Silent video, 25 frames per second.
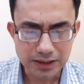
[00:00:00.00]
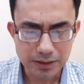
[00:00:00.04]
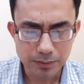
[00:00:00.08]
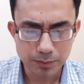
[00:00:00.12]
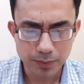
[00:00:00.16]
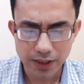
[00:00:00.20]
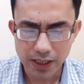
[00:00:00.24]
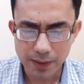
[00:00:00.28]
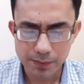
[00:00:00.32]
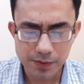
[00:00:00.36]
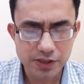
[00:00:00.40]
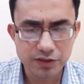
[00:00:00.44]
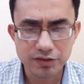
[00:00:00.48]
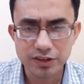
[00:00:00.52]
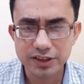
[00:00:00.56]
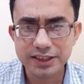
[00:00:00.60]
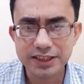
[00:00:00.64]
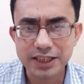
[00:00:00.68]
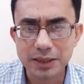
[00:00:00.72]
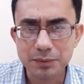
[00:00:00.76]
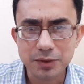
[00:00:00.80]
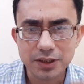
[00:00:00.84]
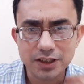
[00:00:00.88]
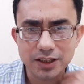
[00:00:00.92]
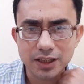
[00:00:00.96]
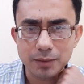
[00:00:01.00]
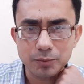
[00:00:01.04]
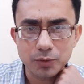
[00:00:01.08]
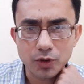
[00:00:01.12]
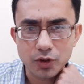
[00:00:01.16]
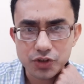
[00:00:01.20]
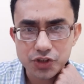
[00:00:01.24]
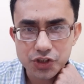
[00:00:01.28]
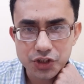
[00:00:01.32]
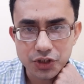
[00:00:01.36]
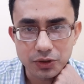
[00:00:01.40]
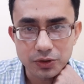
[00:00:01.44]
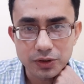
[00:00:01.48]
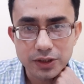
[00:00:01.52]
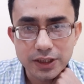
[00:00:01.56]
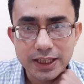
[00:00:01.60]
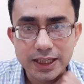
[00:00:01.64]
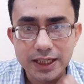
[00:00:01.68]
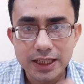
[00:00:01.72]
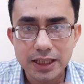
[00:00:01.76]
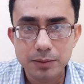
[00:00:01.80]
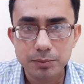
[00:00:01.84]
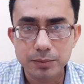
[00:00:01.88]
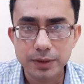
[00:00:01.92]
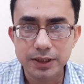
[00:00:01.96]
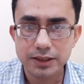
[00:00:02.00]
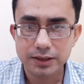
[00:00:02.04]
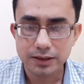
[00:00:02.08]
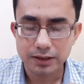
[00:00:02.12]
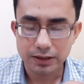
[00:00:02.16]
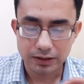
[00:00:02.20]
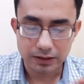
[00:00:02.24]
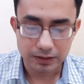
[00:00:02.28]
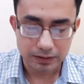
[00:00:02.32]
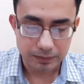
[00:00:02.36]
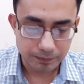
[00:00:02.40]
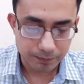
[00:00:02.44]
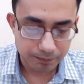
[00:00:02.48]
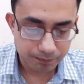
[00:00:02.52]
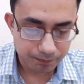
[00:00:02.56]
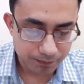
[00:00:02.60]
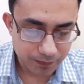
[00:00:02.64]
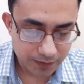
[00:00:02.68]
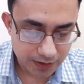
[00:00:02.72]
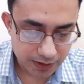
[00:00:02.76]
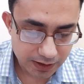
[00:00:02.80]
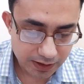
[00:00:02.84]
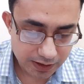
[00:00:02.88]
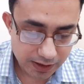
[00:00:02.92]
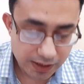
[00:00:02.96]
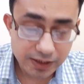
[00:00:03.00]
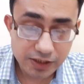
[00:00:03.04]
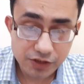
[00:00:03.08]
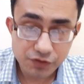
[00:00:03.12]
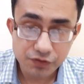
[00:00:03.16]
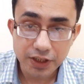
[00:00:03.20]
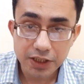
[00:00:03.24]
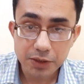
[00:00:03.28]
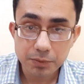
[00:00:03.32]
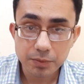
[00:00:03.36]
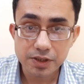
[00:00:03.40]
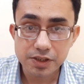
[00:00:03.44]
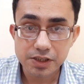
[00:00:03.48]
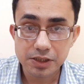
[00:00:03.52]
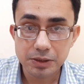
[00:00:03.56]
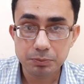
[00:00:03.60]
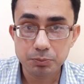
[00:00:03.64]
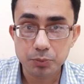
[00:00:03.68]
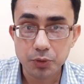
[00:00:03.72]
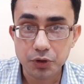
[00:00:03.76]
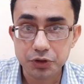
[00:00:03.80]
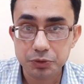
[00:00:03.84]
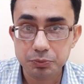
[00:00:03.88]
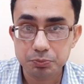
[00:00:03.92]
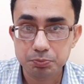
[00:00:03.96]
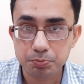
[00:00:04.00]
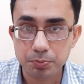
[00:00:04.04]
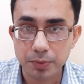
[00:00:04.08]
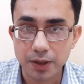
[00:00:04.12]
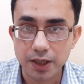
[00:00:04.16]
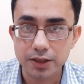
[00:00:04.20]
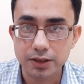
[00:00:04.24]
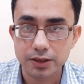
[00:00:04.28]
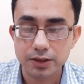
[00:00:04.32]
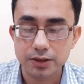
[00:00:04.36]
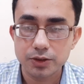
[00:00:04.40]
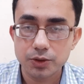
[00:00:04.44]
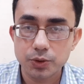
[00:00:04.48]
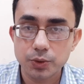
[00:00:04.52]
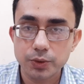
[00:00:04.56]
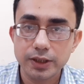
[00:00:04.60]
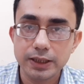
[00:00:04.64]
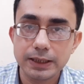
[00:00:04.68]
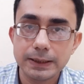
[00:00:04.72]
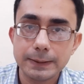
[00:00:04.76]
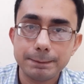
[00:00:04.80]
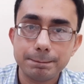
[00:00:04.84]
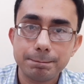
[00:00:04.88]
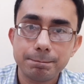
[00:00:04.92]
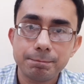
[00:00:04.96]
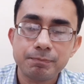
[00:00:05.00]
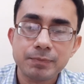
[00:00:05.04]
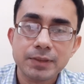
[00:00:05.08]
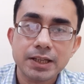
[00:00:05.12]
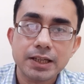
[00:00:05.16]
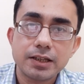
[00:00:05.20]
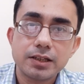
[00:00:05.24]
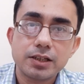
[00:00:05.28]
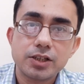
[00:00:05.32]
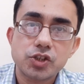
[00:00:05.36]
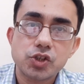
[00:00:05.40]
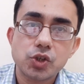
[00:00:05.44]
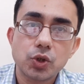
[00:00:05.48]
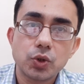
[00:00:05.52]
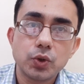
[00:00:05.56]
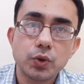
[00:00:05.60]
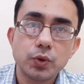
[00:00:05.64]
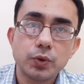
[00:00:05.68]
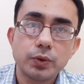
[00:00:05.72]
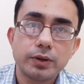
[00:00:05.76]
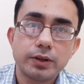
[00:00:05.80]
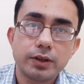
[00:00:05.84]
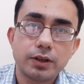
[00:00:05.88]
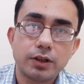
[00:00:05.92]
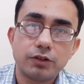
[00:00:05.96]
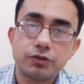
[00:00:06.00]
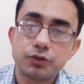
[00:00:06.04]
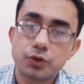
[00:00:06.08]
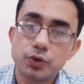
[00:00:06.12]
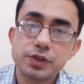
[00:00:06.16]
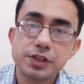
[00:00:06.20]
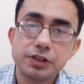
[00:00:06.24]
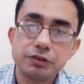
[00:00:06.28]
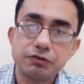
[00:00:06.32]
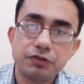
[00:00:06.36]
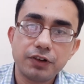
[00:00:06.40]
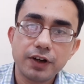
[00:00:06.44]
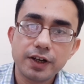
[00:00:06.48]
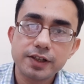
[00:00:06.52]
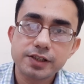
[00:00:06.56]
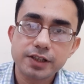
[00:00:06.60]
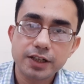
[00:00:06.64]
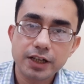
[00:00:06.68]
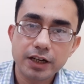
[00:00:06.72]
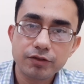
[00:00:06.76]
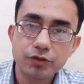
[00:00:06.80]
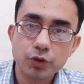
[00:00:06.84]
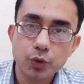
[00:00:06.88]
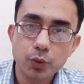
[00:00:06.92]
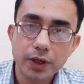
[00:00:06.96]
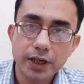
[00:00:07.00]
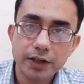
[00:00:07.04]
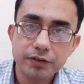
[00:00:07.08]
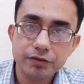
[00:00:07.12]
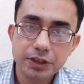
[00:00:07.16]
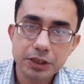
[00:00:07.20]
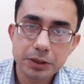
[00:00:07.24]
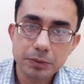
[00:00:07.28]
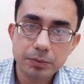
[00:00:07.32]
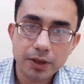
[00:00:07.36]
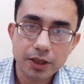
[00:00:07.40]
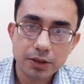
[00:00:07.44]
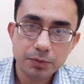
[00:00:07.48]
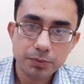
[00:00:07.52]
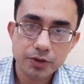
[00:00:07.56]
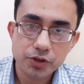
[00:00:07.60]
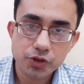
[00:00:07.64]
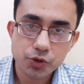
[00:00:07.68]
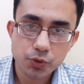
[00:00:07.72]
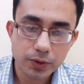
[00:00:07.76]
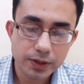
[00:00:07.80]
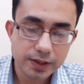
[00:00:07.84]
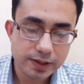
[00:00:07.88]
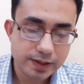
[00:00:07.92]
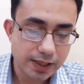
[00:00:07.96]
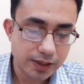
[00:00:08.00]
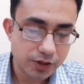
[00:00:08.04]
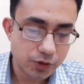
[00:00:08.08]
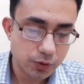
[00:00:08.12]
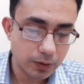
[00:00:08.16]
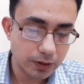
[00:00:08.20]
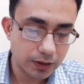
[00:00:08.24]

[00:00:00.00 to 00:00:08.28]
perhaps even chemical, I'm not sure, but it is very much an important part. Okay, so of course in first year every department students has to